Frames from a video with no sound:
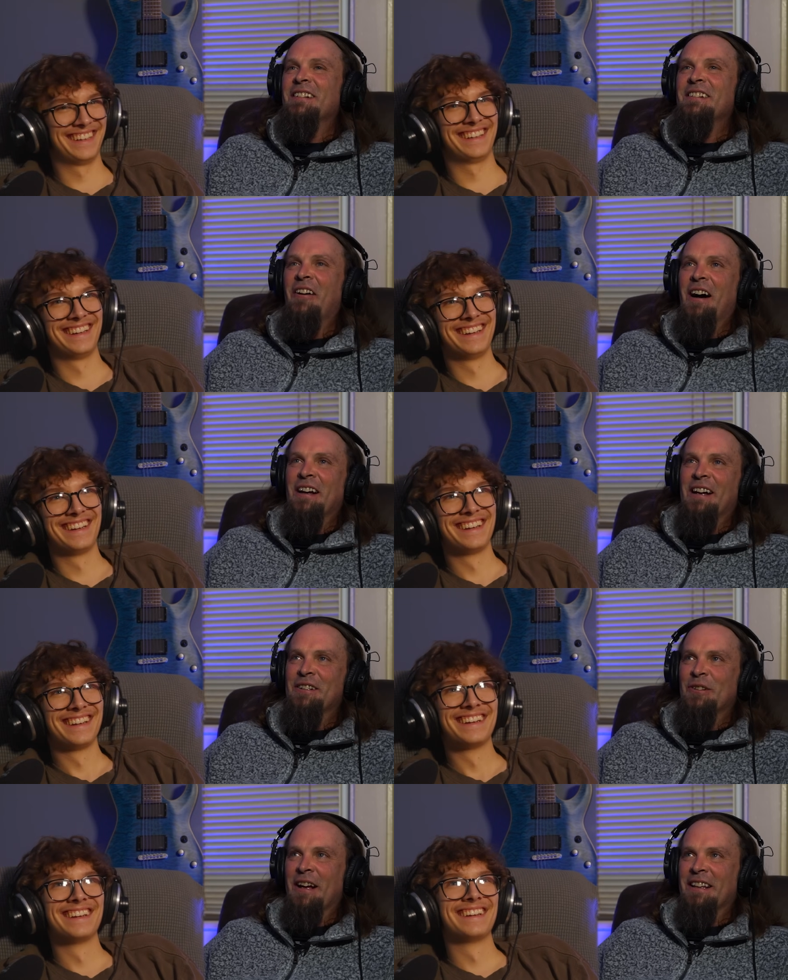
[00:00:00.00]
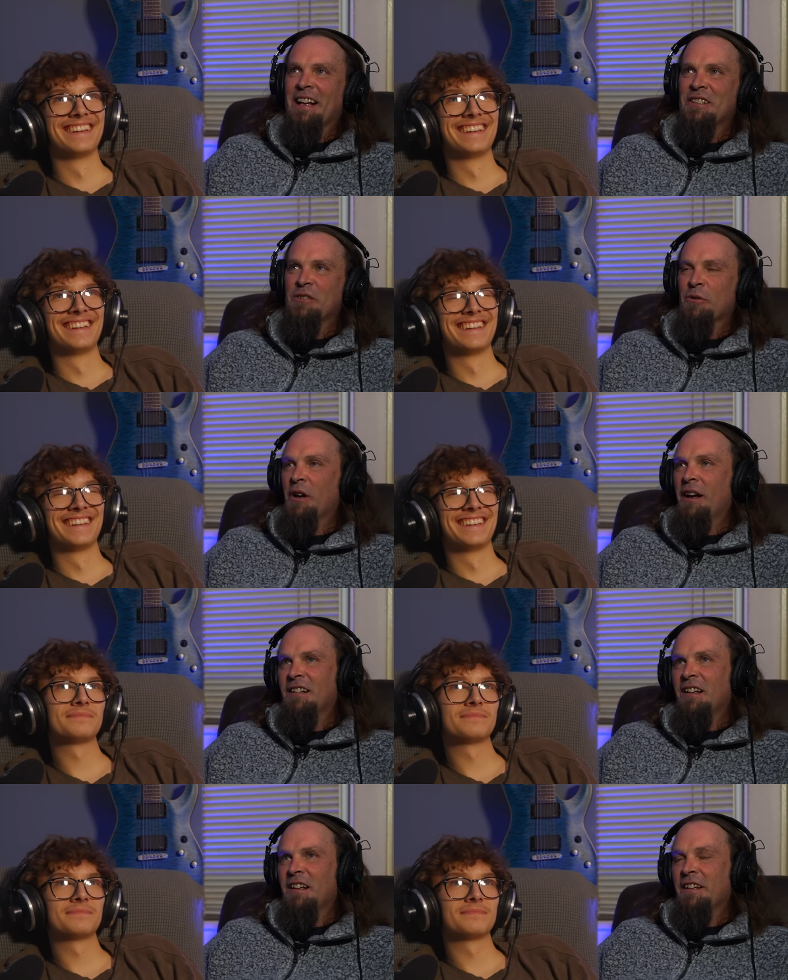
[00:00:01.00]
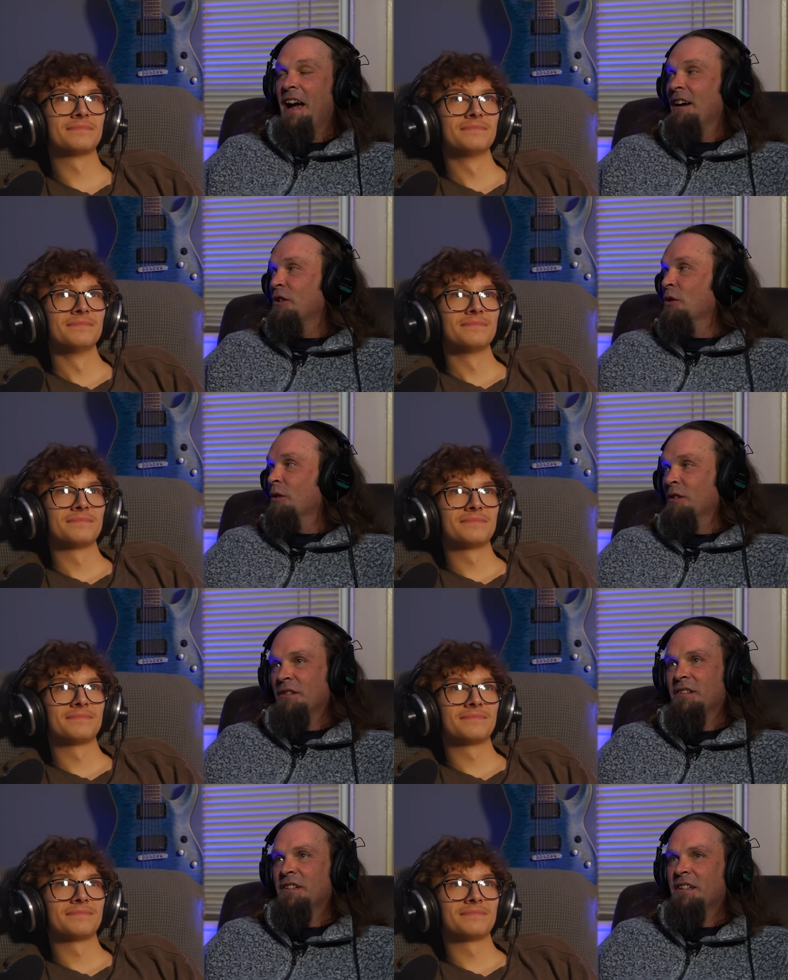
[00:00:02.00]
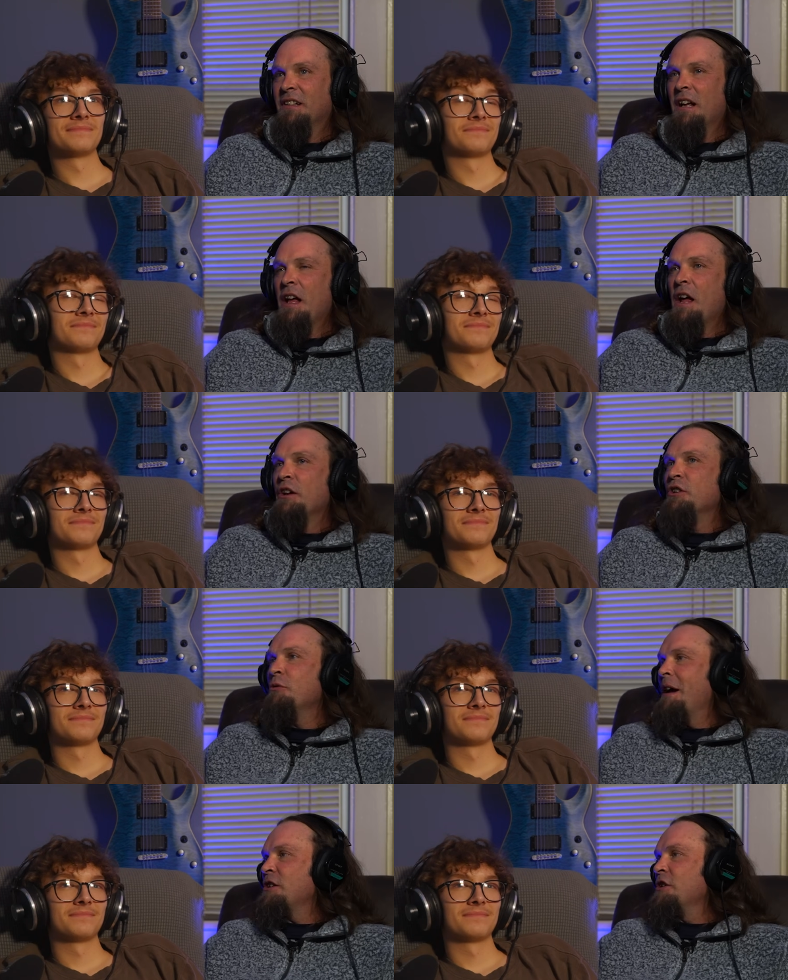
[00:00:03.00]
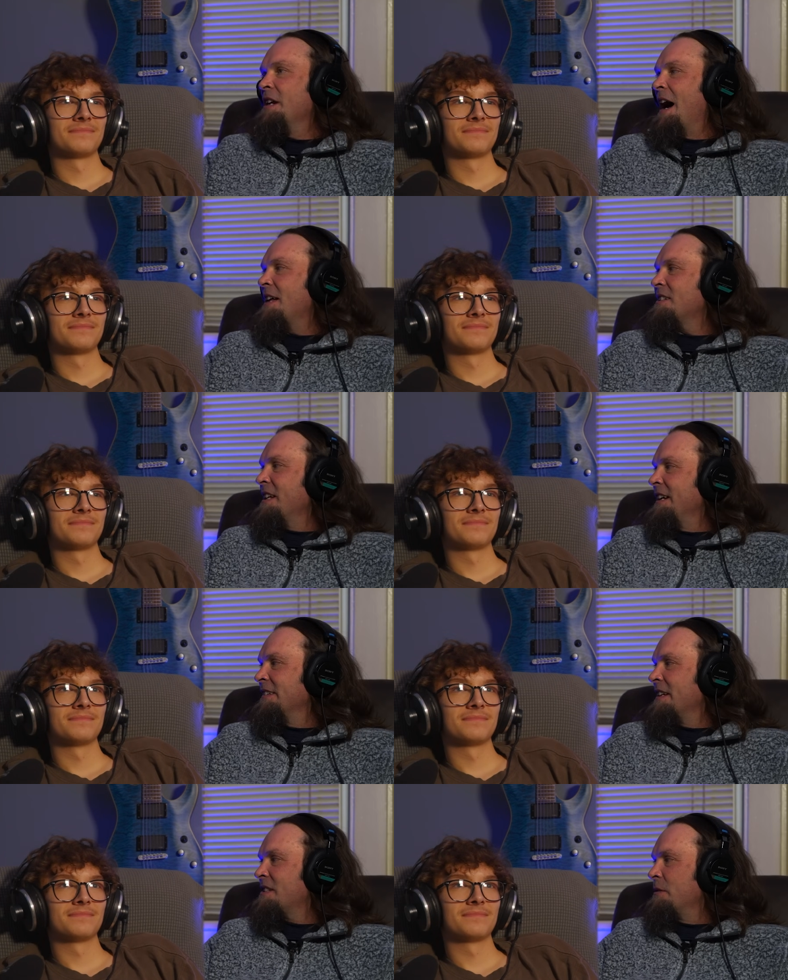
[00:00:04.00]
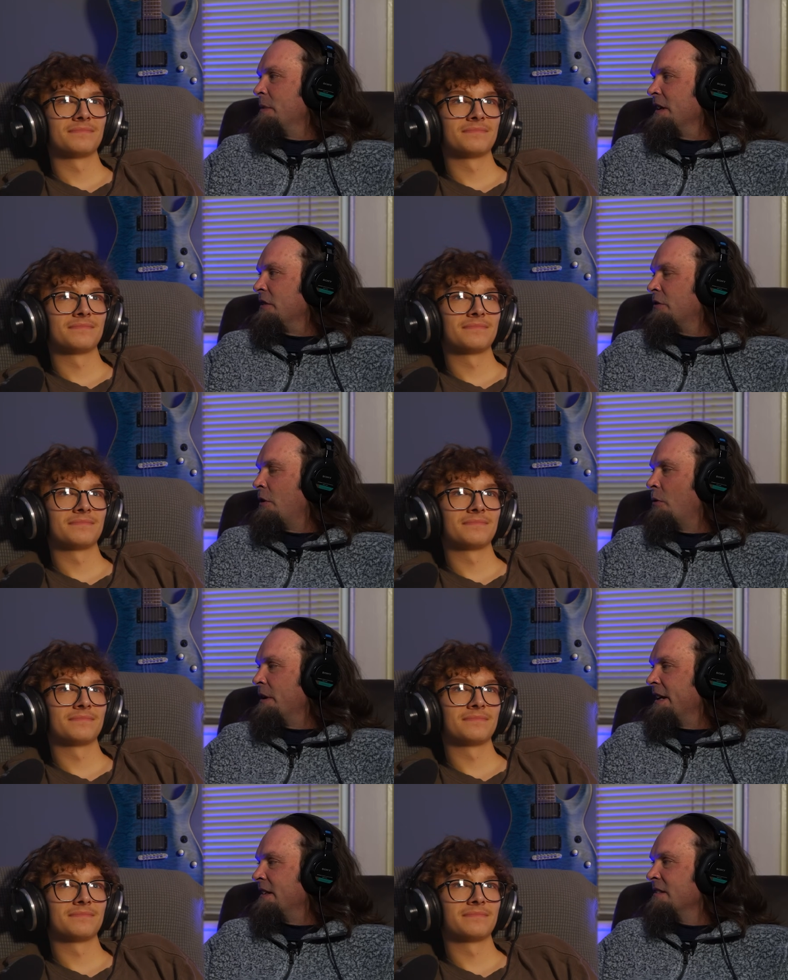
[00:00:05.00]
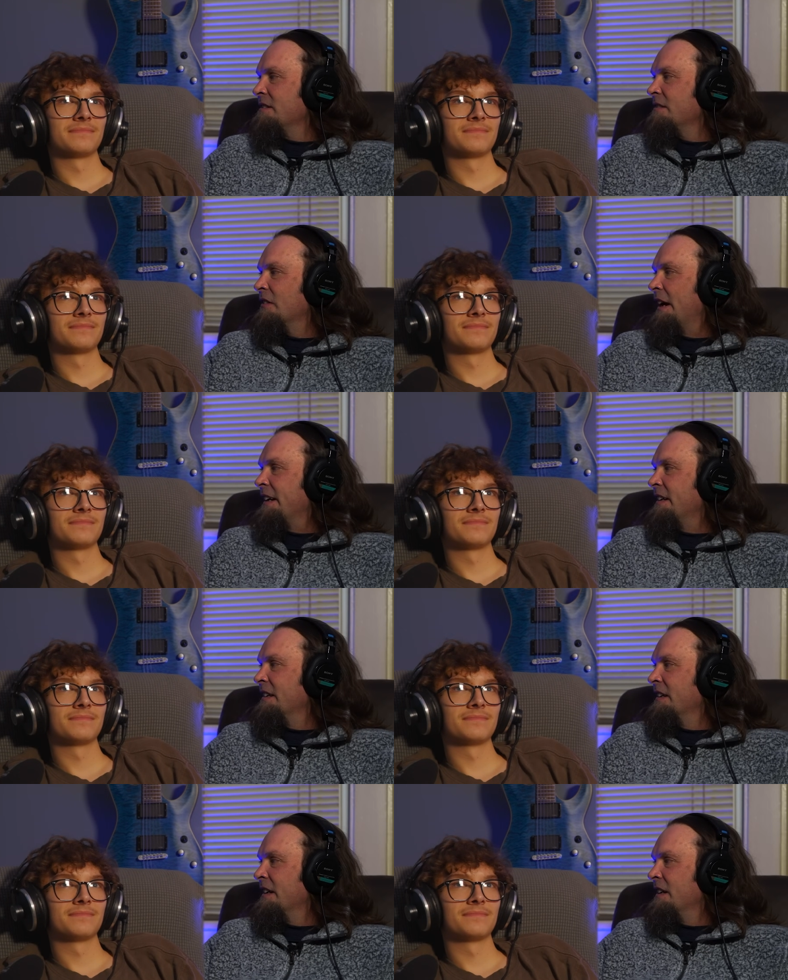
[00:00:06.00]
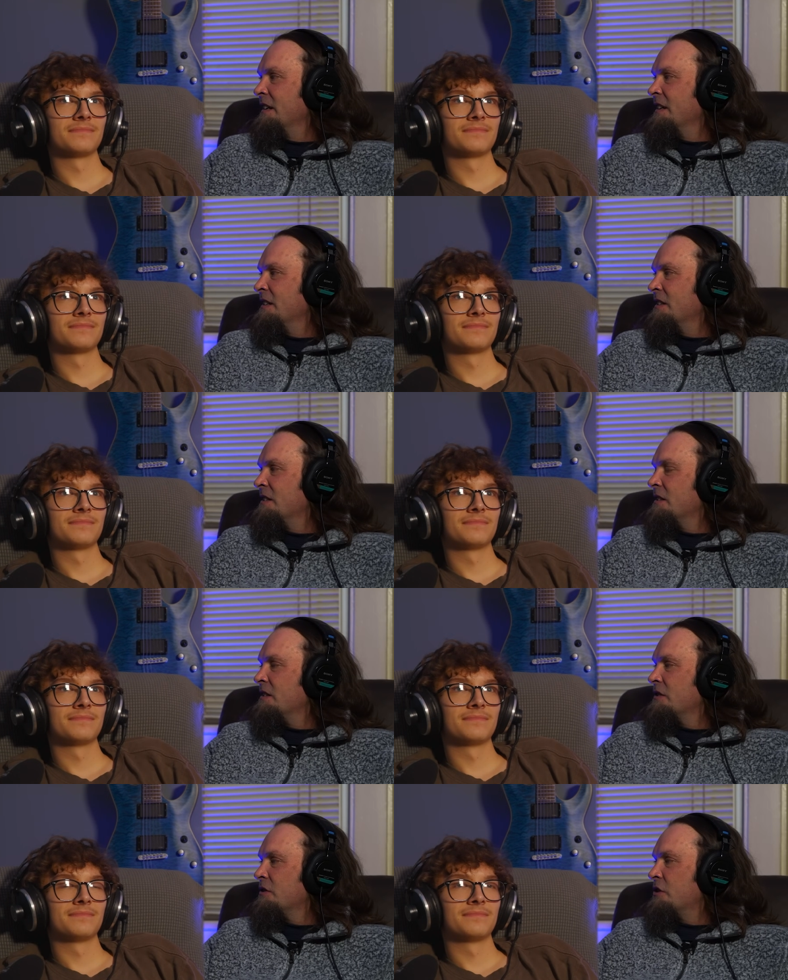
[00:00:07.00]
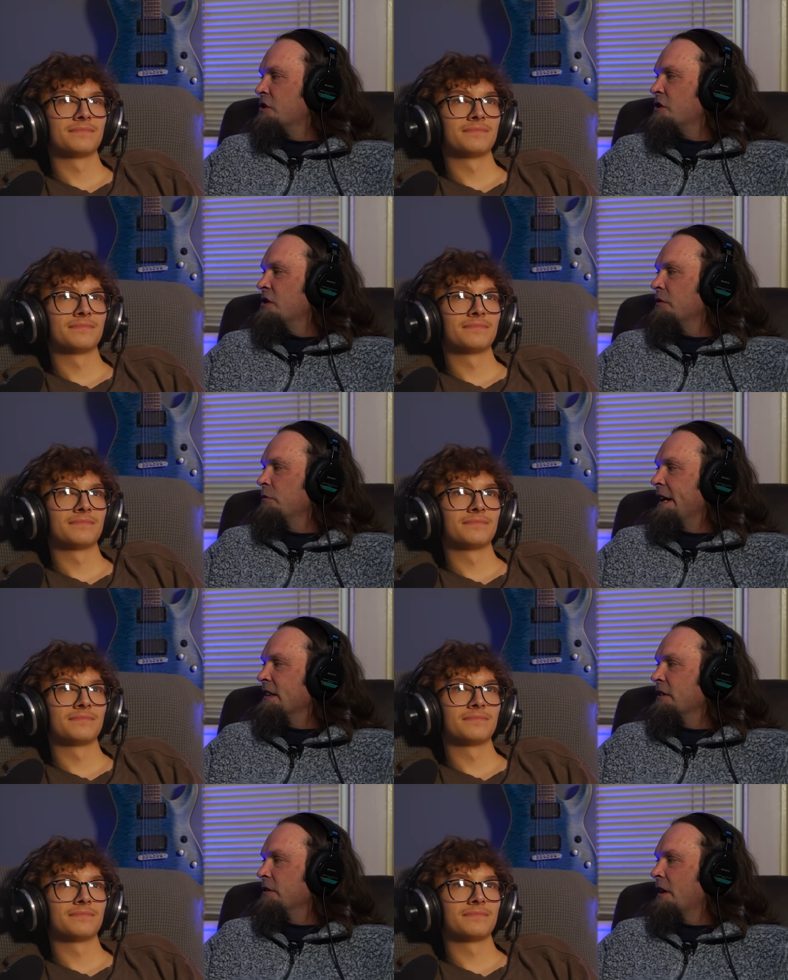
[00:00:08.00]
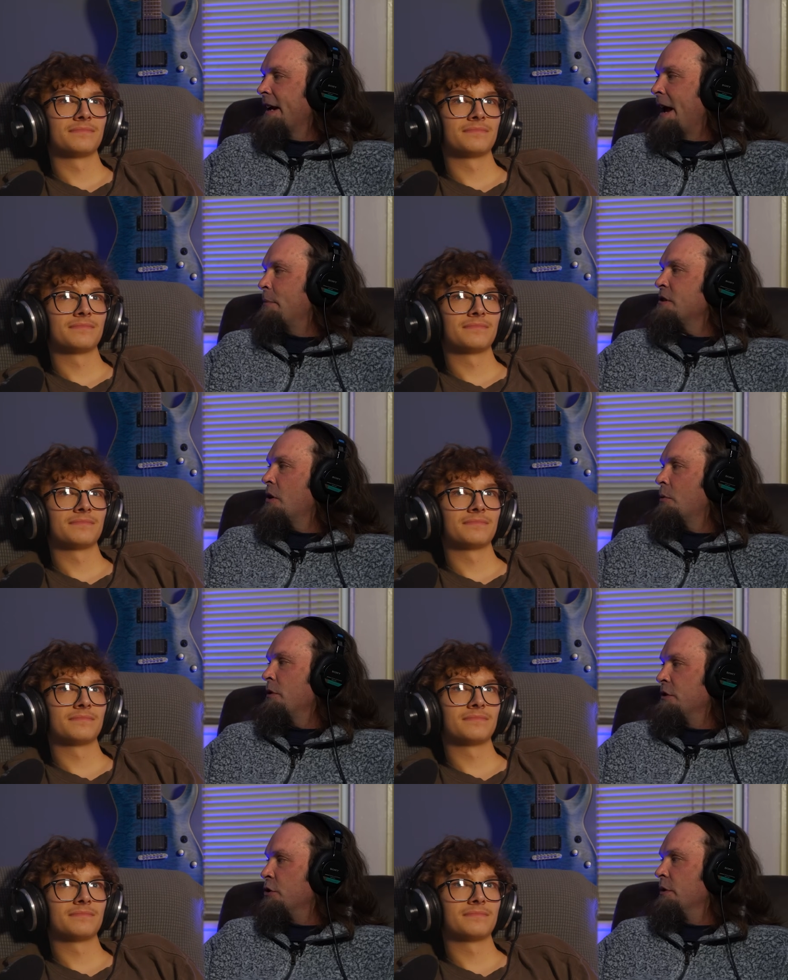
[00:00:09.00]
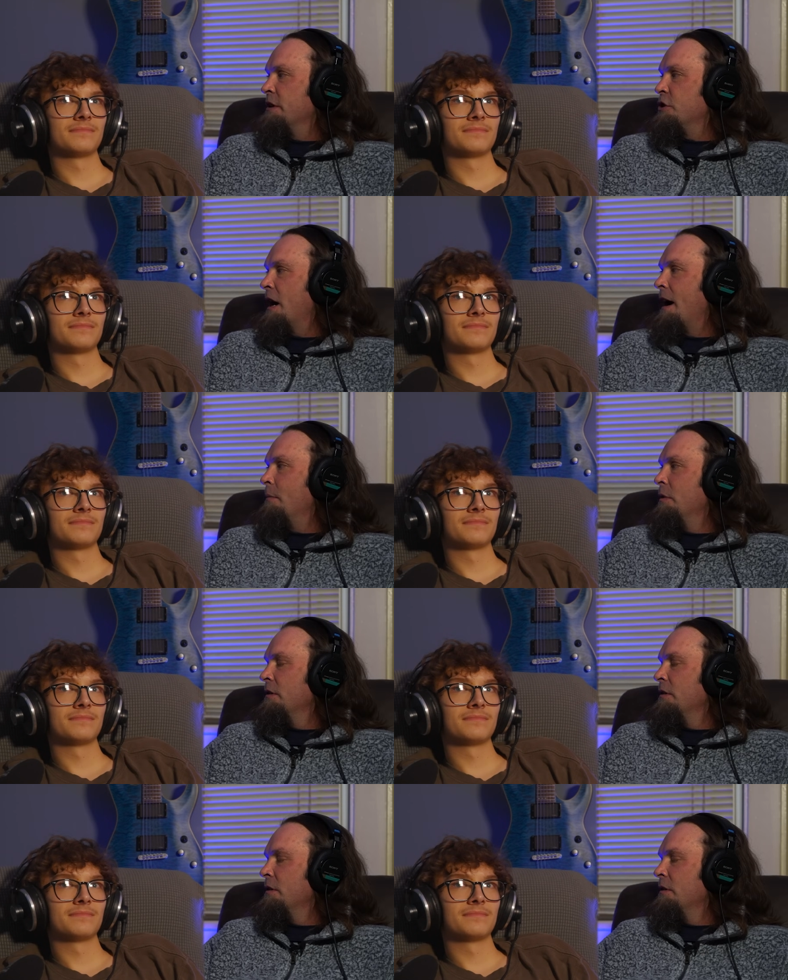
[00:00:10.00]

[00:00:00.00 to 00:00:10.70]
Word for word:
Speaker 1: No, I, I do like that too. Yeah, cool. Could you imagine not seeing this and being thrown in like to just a regular like episode where they're doing a job.